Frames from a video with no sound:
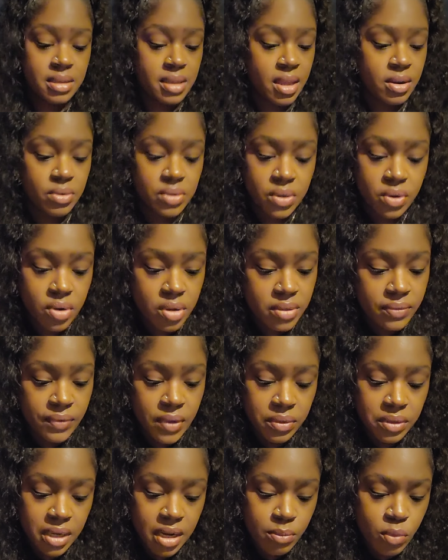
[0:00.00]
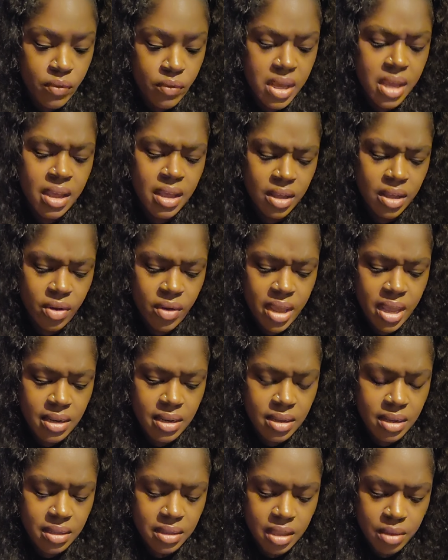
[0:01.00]
how those girls felt in that movie. Go ahead and
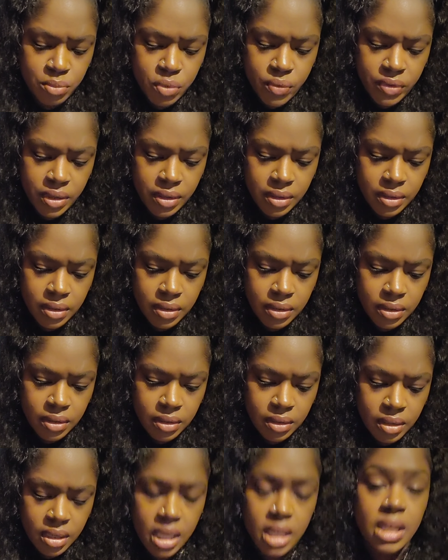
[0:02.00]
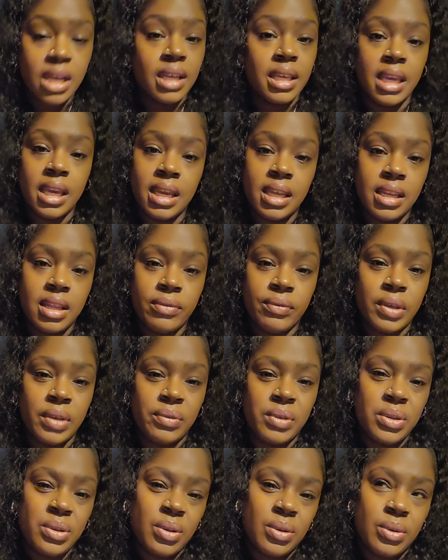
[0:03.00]
look at that movie. It again, if if
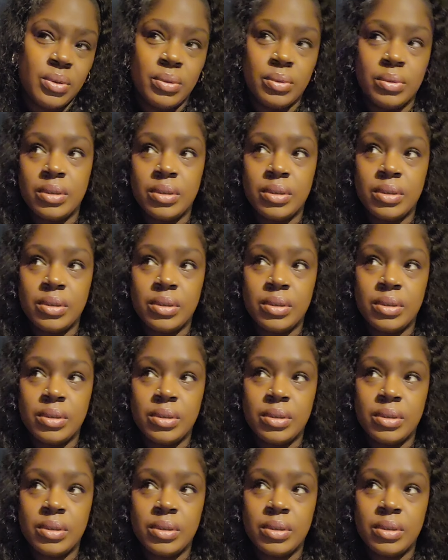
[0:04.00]
you don't,